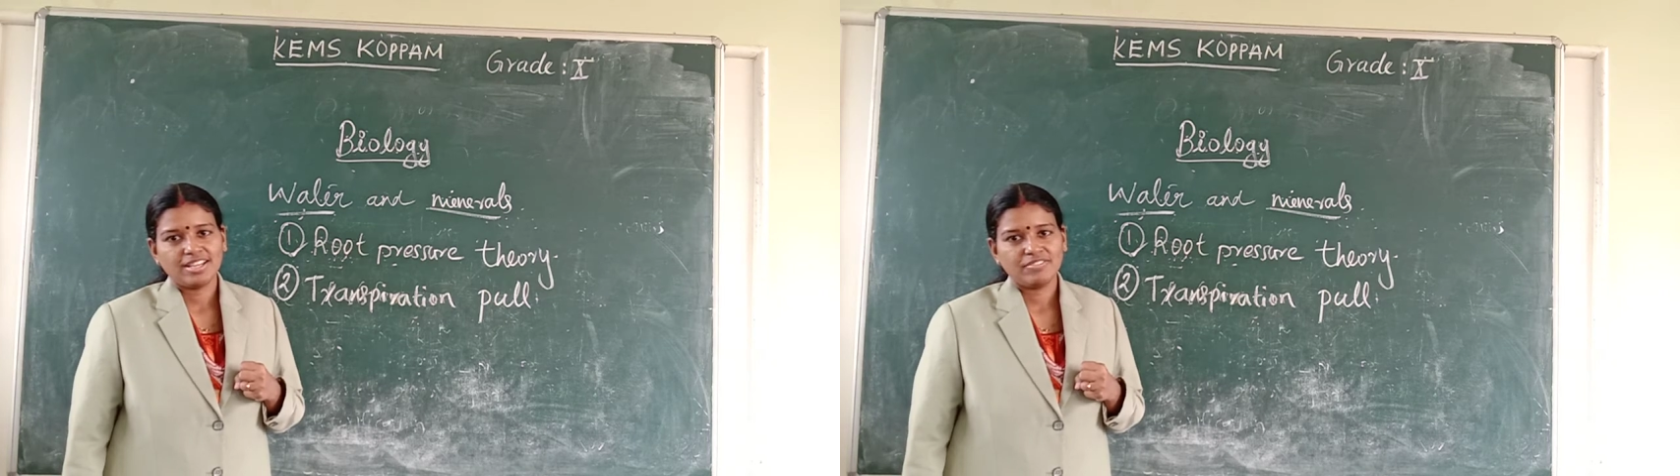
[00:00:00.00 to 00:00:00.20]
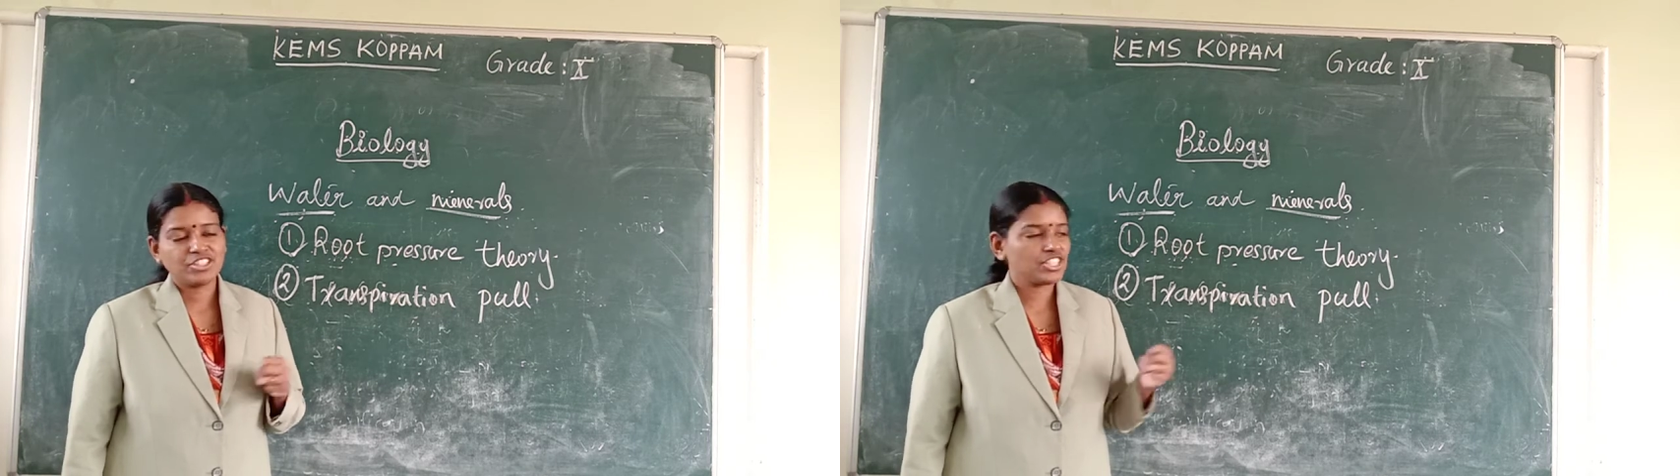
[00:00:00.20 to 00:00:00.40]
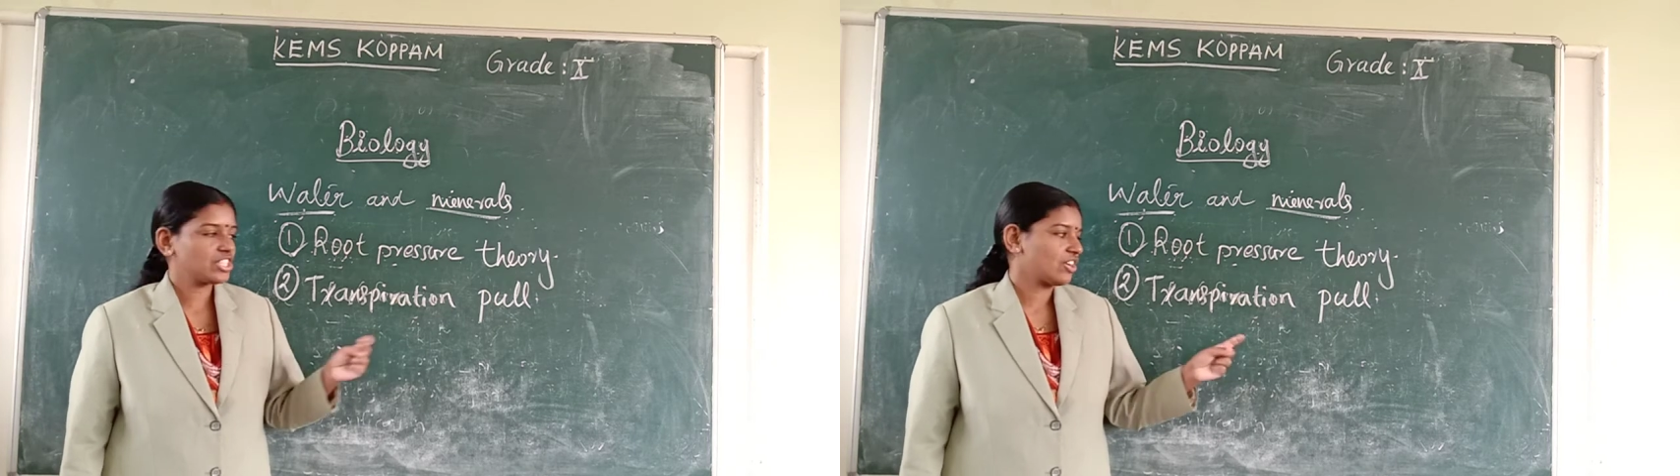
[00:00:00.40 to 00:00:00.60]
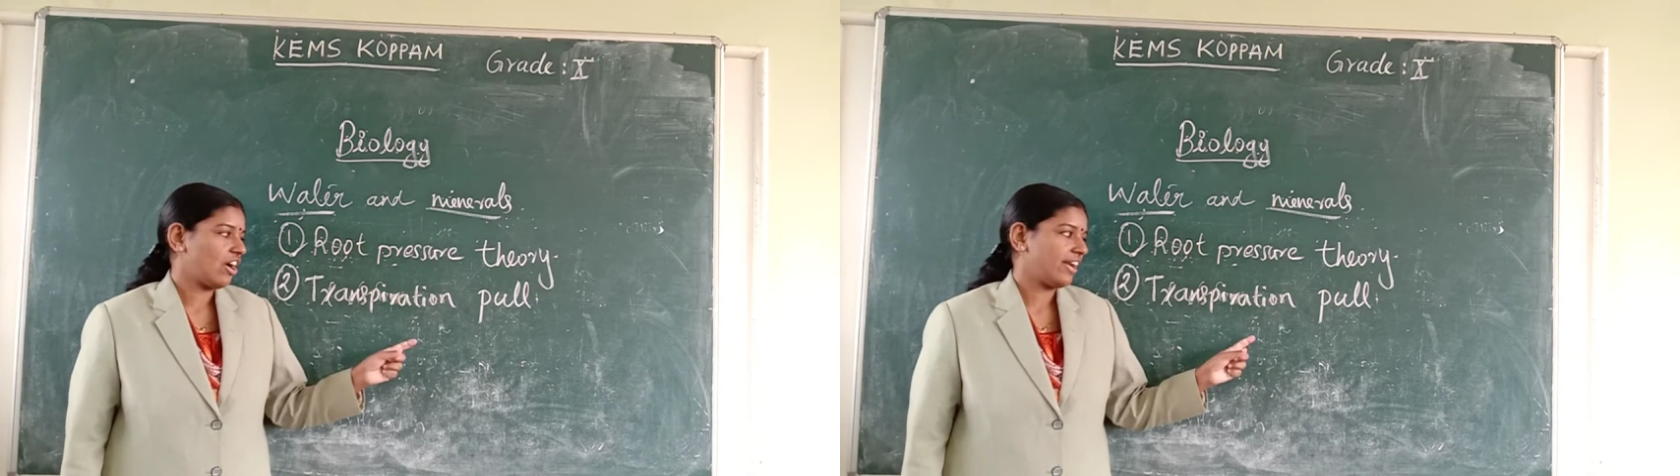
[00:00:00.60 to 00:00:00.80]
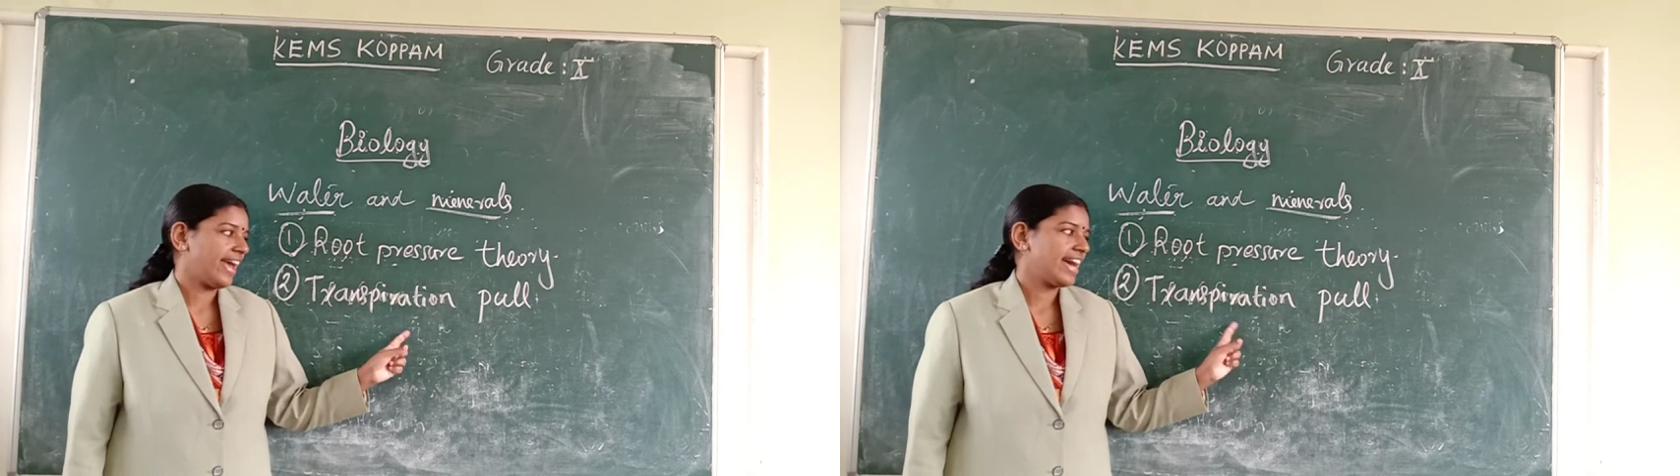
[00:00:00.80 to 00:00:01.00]
which is
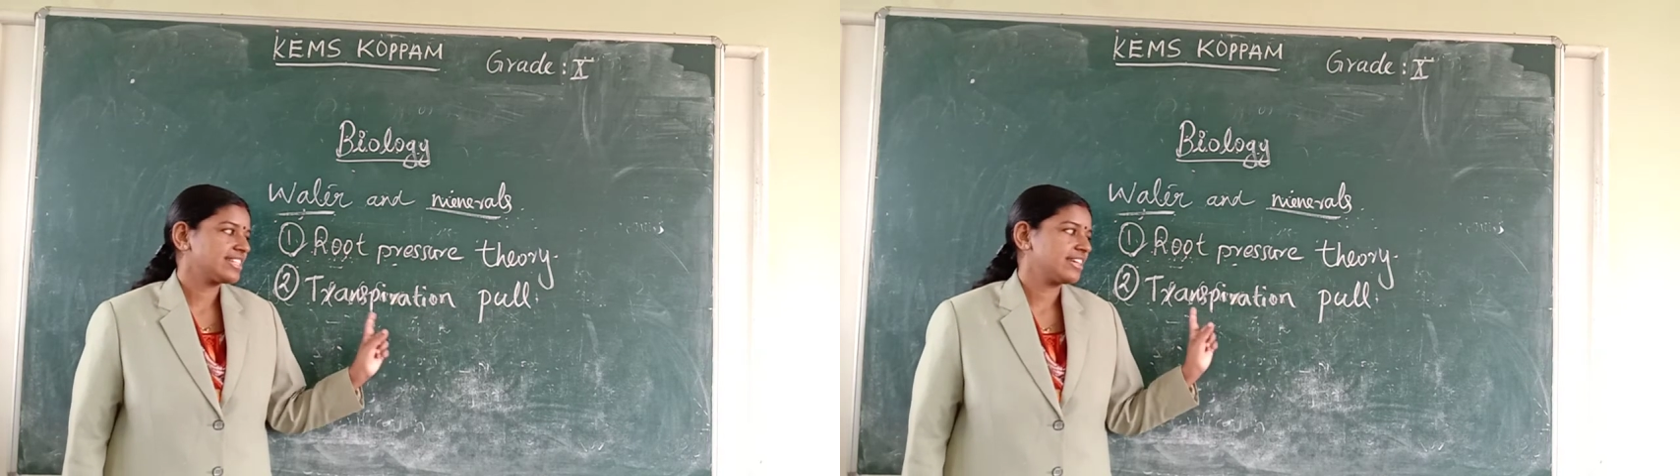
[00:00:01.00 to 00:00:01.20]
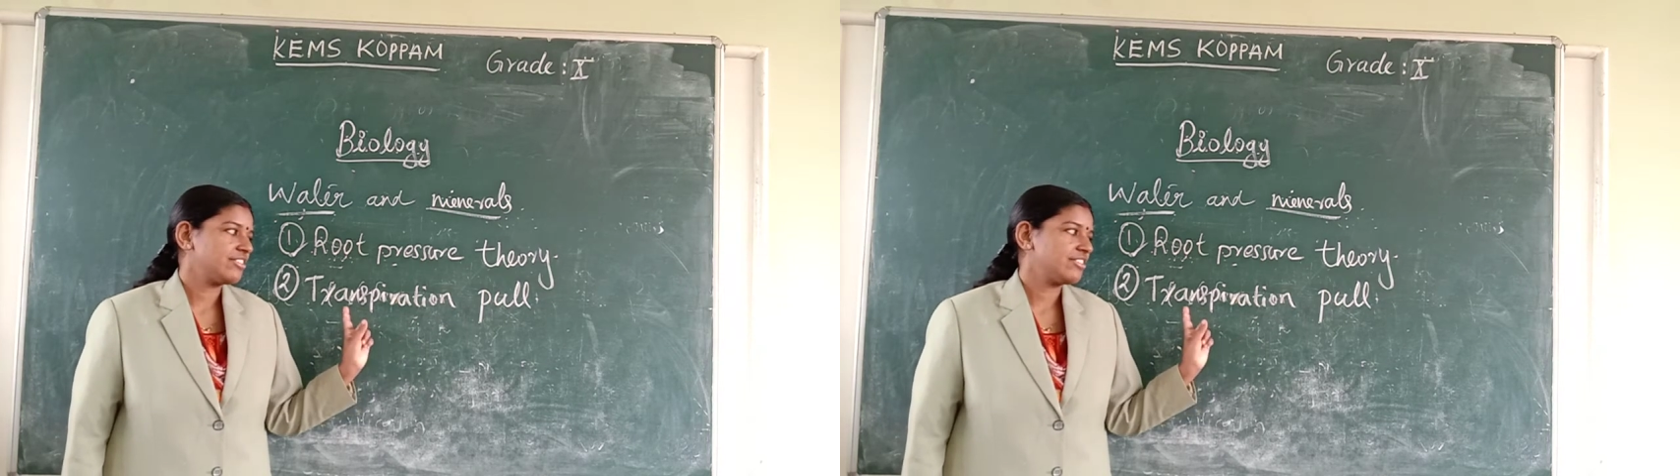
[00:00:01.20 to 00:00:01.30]
called as